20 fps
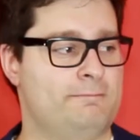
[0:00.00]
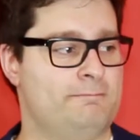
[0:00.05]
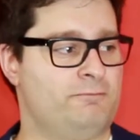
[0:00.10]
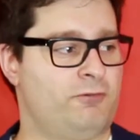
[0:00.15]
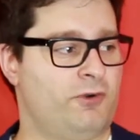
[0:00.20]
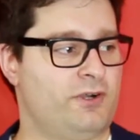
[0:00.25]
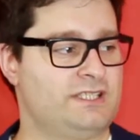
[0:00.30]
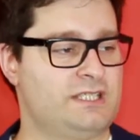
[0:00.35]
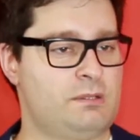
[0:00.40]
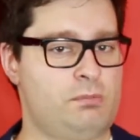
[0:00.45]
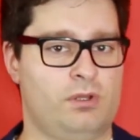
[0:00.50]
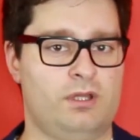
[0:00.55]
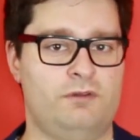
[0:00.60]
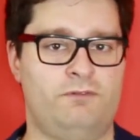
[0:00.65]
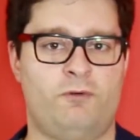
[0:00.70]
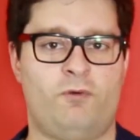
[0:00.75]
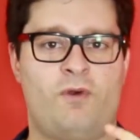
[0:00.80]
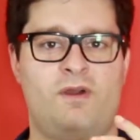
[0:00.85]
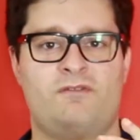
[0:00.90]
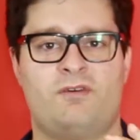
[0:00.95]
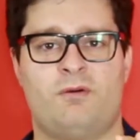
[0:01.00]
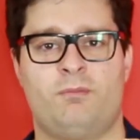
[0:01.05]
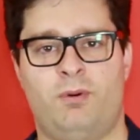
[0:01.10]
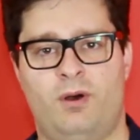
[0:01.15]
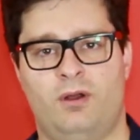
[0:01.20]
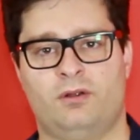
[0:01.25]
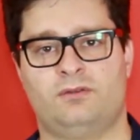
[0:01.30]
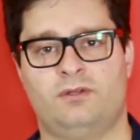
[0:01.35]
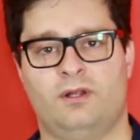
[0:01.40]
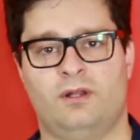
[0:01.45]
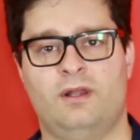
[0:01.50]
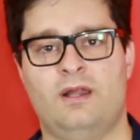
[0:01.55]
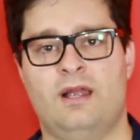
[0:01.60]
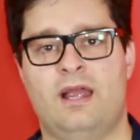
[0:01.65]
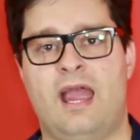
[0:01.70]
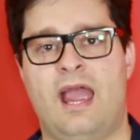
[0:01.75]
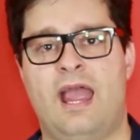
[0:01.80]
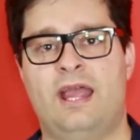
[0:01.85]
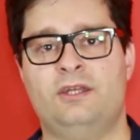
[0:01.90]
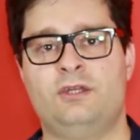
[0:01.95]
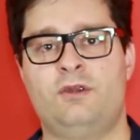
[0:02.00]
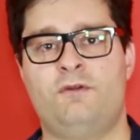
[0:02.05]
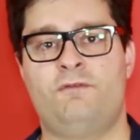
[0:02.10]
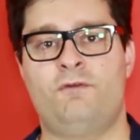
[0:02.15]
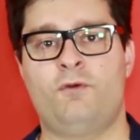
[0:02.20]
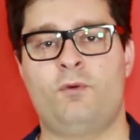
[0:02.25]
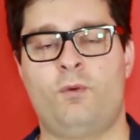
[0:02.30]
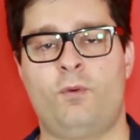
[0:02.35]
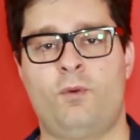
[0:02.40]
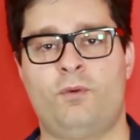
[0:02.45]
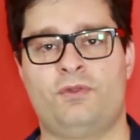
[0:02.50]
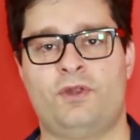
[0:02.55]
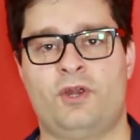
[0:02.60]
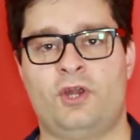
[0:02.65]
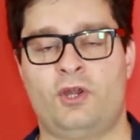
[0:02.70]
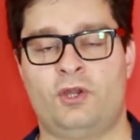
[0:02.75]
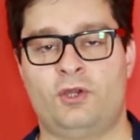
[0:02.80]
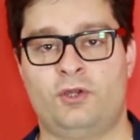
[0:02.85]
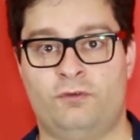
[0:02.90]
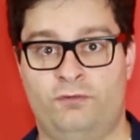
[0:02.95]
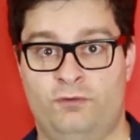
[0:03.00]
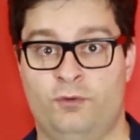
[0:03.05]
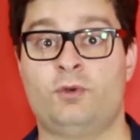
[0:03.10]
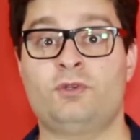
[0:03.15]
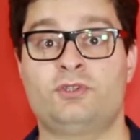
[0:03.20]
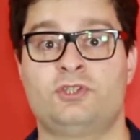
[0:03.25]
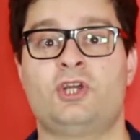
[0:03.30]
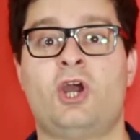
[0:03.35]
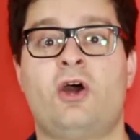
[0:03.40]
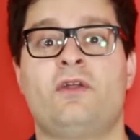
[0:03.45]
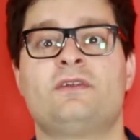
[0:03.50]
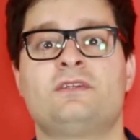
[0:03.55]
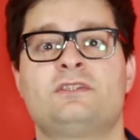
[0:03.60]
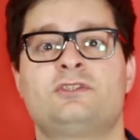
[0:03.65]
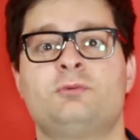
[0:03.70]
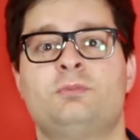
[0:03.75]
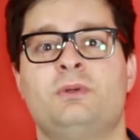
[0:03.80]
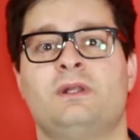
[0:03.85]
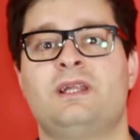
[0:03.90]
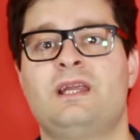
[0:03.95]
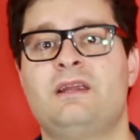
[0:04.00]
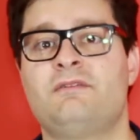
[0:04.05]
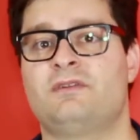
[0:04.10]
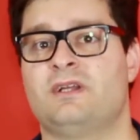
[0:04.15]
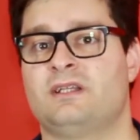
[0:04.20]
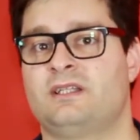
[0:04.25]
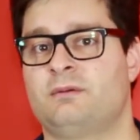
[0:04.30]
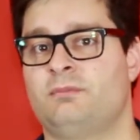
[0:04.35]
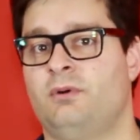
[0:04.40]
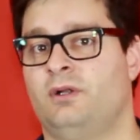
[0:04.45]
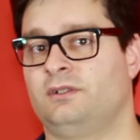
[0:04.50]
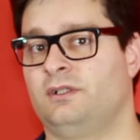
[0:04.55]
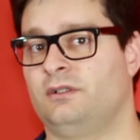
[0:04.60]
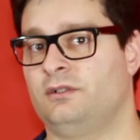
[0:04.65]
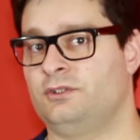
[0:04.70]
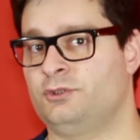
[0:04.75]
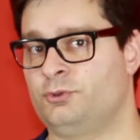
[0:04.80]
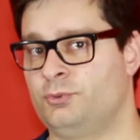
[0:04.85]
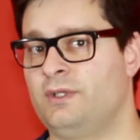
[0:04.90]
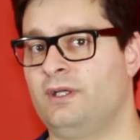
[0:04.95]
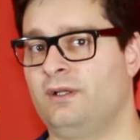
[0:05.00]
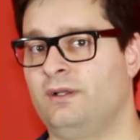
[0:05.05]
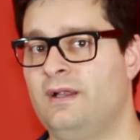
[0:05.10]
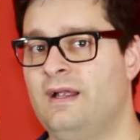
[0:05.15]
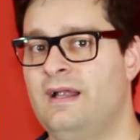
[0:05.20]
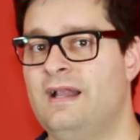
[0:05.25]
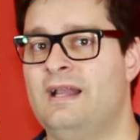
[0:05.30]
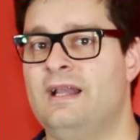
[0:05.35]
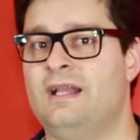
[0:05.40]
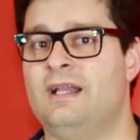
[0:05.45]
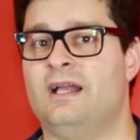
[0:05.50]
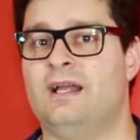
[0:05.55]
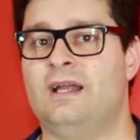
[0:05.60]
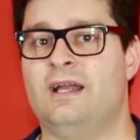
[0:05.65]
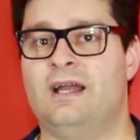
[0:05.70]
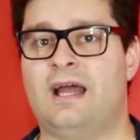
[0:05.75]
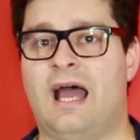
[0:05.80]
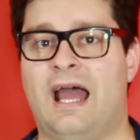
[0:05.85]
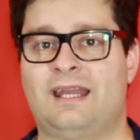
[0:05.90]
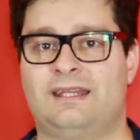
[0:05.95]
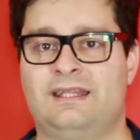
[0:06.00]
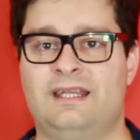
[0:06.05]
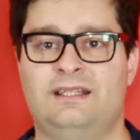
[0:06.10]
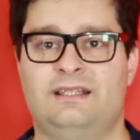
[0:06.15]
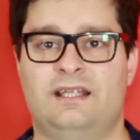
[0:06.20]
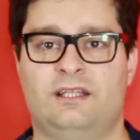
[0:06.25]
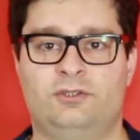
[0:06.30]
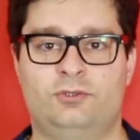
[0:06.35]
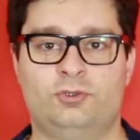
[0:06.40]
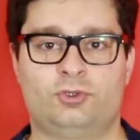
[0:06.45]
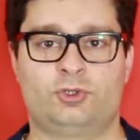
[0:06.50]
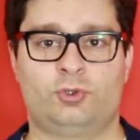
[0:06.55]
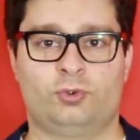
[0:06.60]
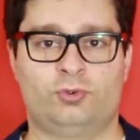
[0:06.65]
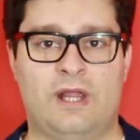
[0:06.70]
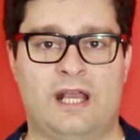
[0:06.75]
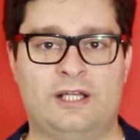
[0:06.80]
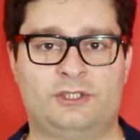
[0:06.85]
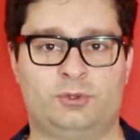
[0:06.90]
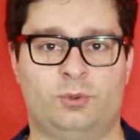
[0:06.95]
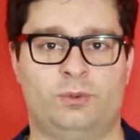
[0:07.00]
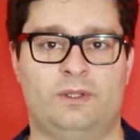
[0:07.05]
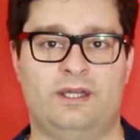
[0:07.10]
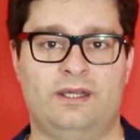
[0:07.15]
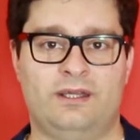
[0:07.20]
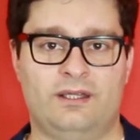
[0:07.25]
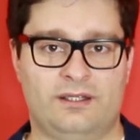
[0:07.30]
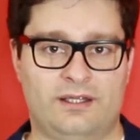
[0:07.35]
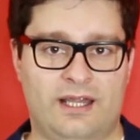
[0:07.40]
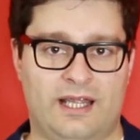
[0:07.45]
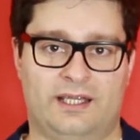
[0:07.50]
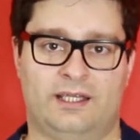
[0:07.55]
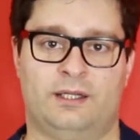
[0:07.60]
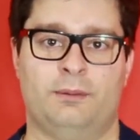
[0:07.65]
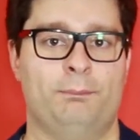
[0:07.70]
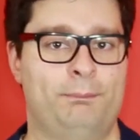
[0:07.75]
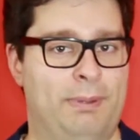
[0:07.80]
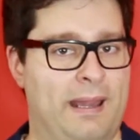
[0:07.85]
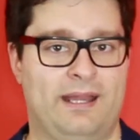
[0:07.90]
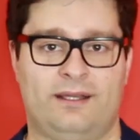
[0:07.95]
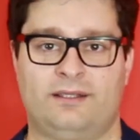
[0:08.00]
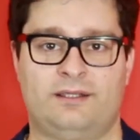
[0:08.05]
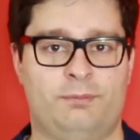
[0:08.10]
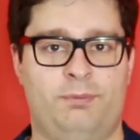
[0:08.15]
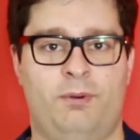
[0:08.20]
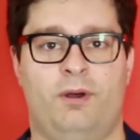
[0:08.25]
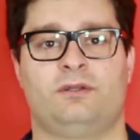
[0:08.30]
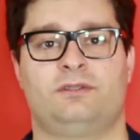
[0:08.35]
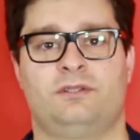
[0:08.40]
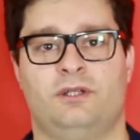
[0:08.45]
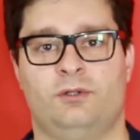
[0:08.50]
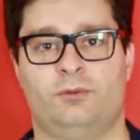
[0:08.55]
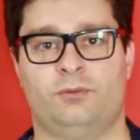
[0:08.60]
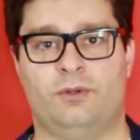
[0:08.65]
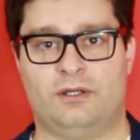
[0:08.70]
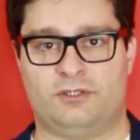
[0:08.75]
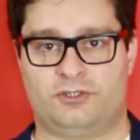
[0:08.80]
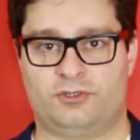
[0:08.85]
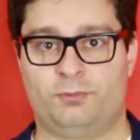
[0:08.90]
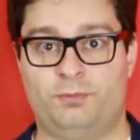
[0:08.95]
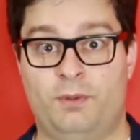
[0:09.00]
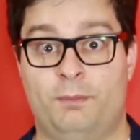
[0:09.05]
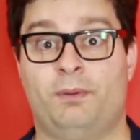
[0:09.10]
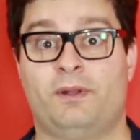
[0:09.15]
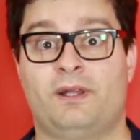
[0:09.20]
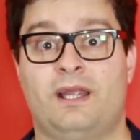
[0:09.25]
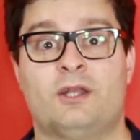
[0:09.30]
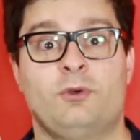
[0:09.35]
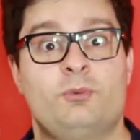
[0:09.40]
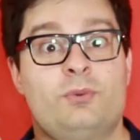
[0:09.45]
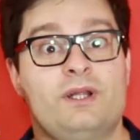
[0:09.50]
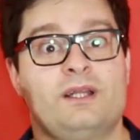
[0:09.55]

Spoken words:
For example, if you have a bottle and if you want the audience to believe that the bottle is real, I think that you should actually bang the bottle so people can